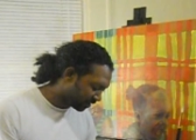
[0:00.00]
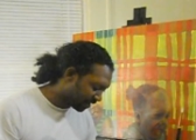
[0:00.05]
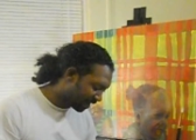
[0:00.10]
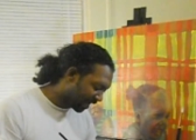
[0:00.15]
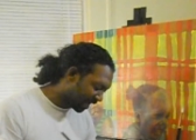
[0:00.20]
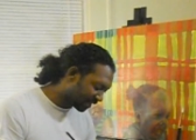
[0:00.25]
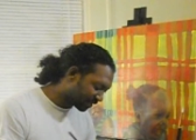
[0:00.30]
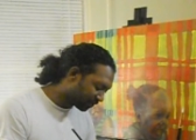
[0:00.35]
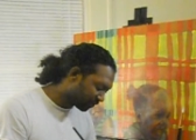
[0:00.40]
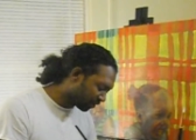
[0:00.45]

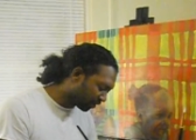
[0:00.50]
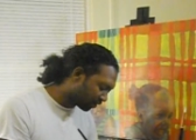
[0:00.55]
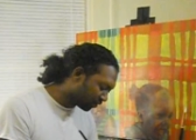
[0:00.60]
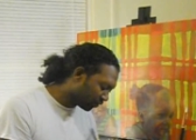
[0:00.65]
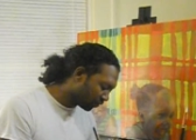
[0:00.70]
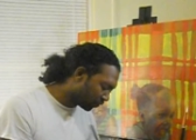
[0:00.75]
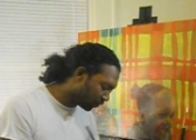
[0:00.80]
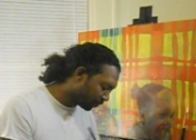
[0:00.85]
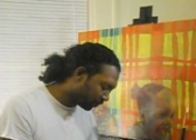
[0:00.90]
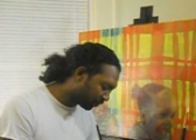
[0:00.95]
As we all
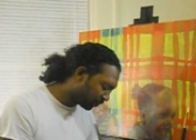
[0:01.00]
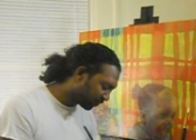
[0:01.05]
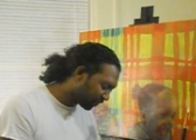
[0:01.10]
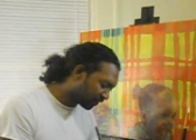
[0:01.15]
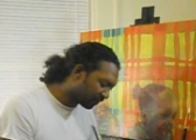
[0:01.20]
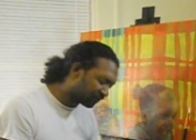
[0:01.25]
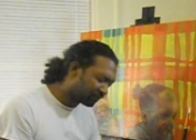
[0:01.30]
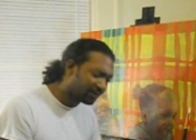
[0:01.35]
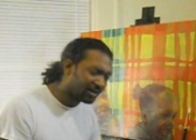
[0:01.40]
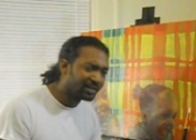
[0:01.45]
know, the
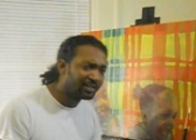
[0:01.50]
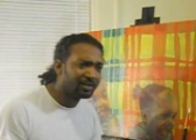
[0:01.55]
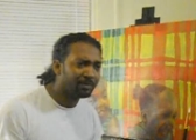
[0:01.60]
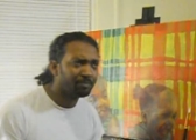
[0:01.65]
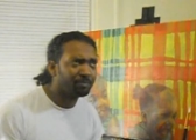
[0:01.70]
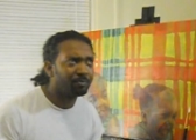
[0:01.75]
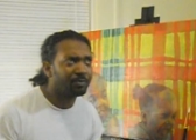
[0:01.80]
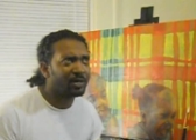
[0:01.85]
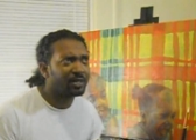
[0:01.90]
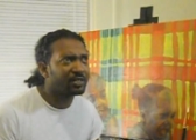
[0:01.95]
French
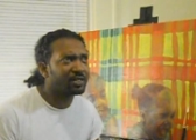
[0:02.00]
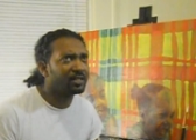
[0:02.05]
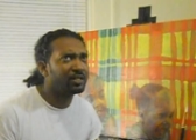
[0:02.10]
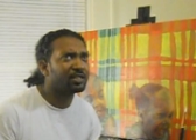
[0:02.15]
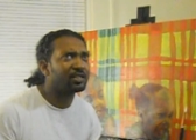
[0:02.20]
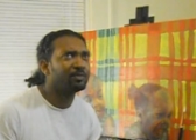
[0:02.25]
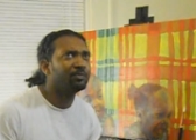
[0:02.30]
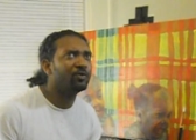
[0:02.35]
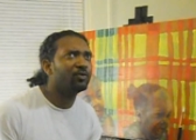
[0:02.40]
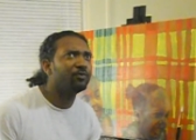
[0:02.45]

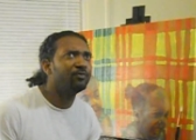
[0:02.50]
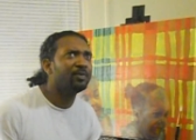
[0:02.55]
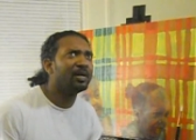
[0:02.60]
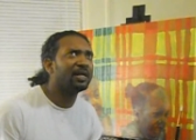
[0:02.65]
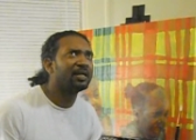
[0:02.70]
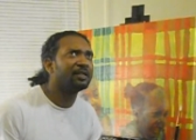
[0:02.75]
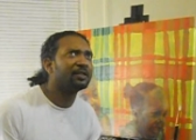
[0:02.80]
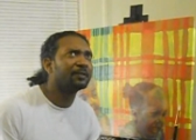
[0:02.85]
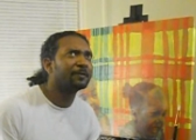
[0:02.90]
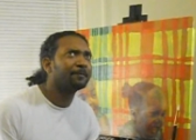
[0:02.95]
Impressionist
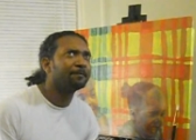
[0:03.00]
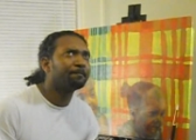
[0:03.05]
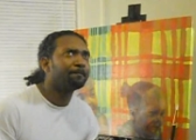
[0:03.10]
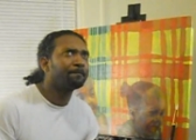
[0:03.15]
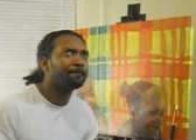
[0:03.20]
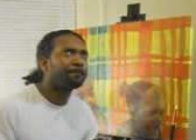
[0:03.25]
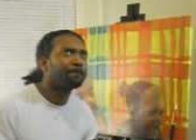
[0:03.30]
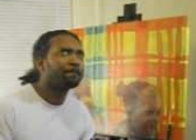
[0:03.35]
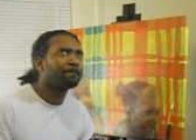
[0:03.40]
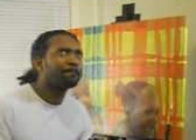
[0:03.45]
movement
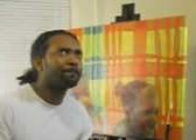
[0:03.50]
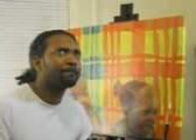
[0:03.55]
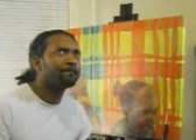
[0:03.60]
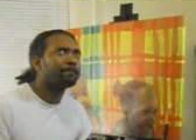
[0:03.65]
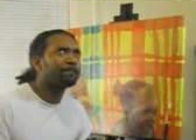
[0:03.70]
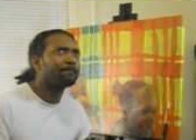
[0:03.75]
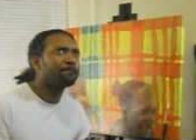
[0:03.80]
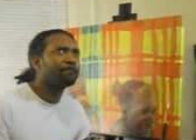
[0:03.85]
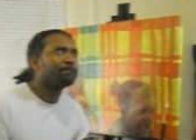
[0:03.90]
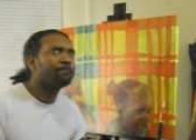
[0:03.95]

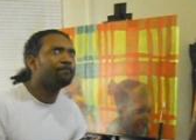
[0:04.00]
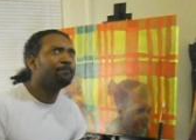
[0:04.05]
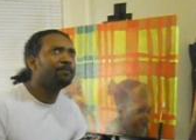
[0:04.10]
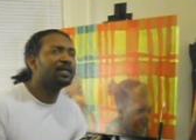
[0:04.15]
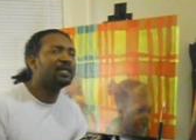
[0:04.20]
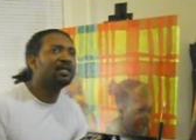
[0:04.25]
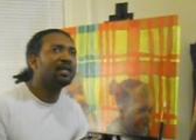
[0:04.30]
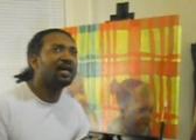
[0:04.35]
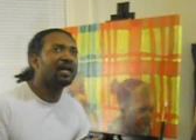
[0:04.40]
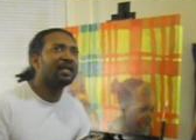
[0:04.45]

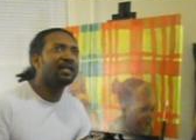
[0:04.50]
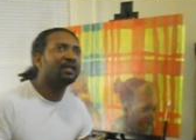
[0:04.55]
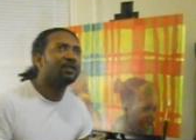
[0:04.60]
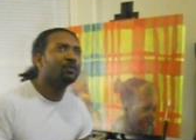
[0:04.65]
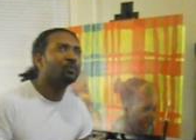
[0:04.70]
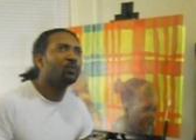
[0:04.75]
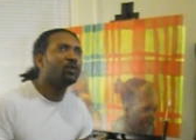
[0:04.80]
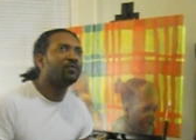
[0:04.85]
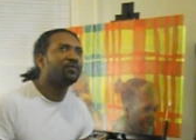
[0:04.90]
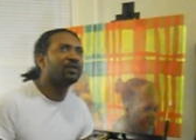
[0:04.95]

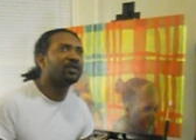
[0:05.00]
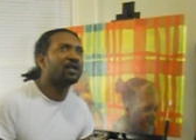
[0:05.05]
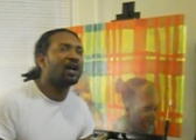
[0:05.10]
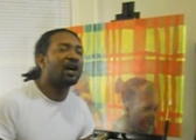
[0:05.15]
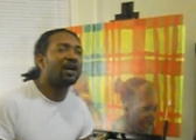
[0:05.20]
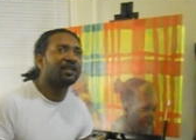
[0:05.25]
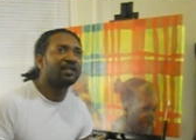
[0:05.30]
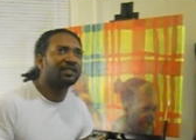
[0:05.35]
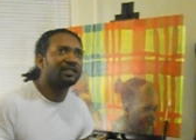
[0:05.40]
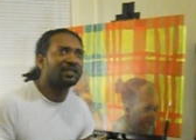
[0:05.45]
began with an
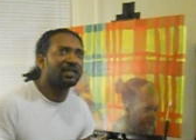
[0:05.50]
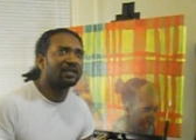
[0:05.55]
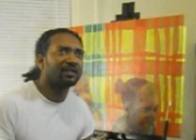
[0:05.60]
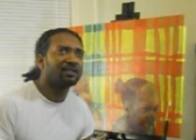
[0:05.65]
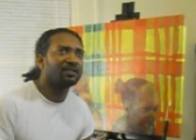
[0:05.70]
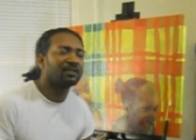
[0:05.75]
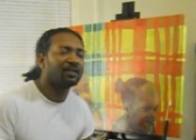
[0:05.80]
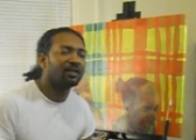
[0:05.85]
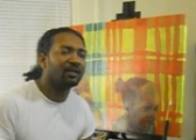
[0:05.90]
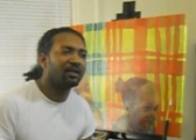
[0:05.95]

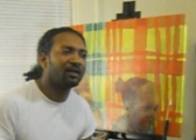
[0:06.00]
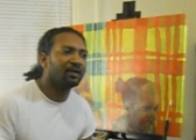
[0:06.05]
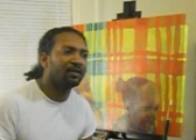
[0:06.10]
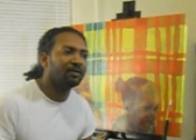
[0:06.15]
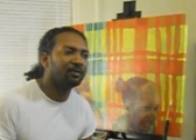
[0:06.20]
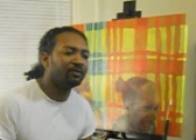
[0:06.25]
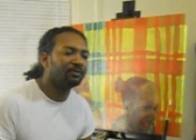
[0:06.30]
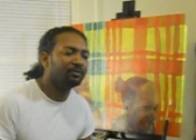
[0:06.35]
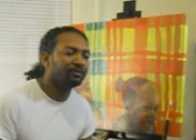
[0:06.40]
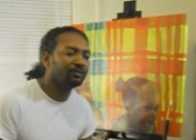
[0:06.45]
architect,
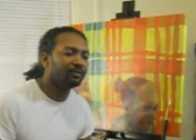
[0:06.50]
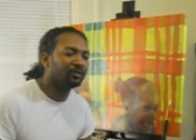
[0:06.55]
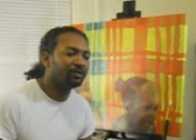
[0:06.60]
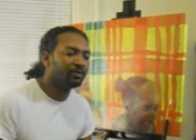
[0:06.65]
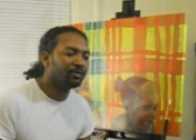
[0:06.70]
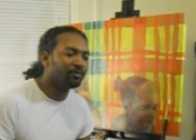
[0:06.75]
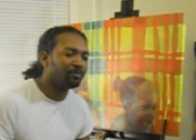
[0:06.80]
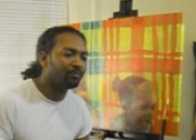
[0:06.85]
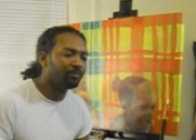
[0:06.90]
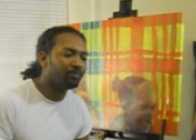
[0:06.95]

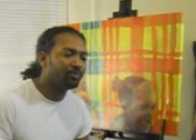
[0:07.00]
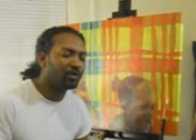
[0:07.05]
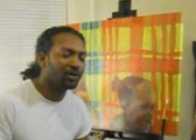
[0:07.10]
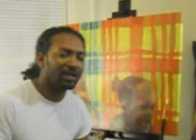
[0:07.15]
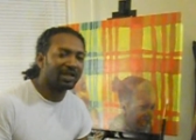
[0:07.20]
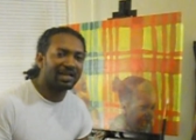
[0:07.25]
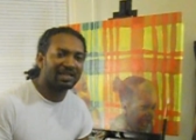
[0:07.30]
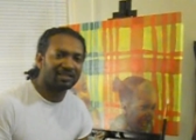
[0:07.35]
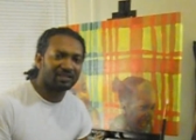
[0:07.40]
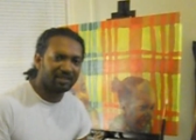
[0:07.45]

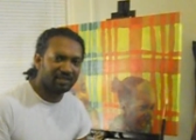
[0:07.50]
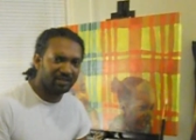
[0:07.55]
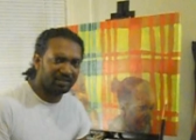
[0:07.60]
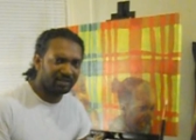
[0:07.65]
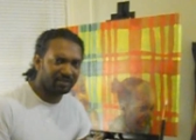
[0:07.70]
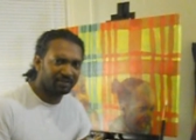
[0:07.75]
Brunelleschi.